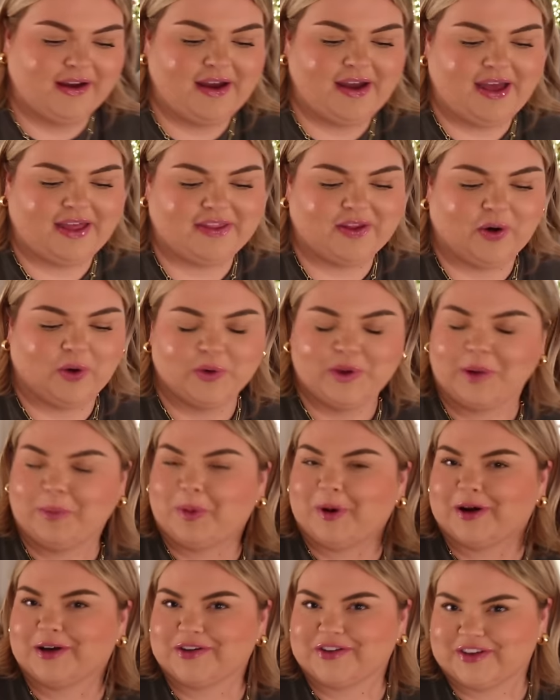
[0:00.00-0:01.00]
And the only
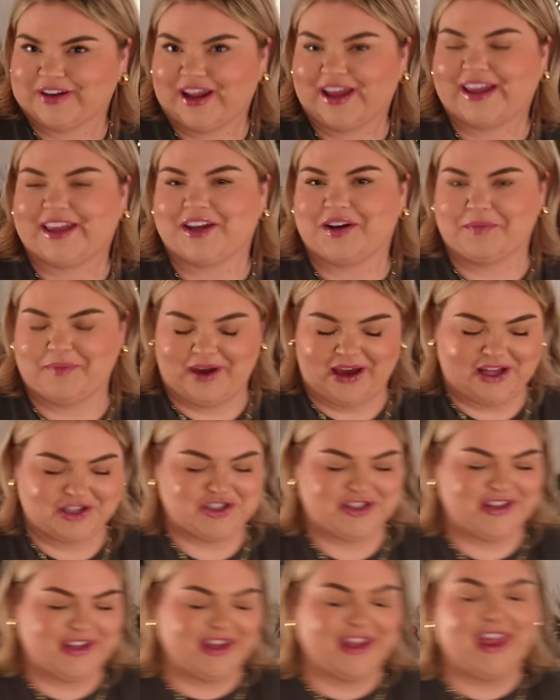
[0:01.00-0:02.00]
person I can
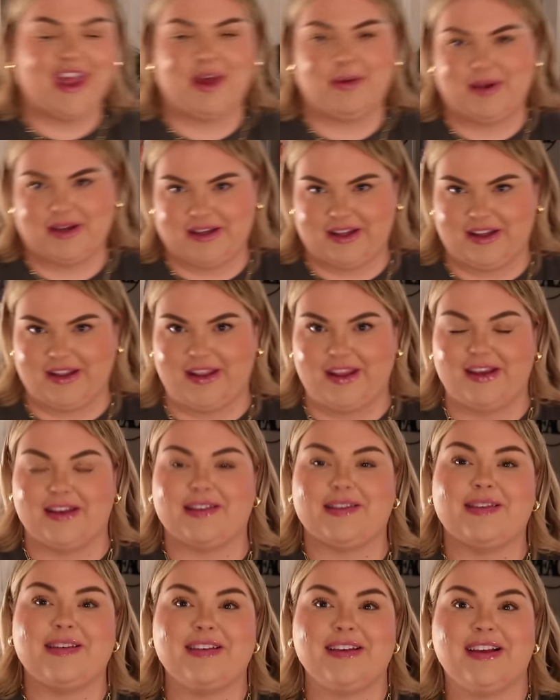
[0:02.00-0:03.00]
imagine that came and did
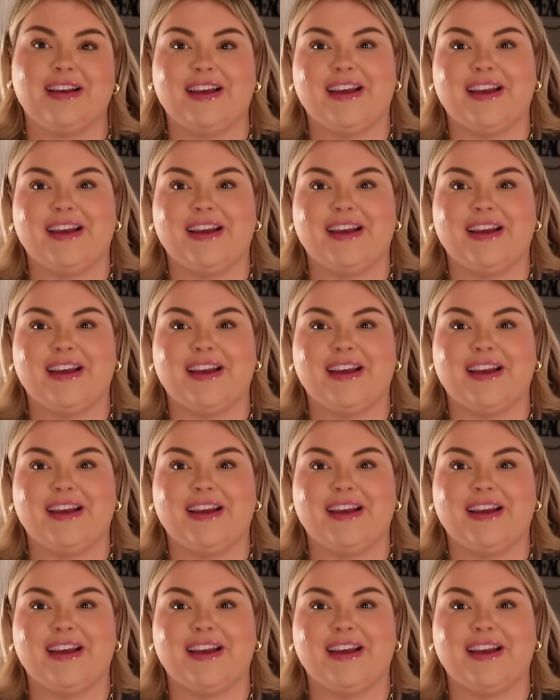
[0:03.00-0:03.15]
this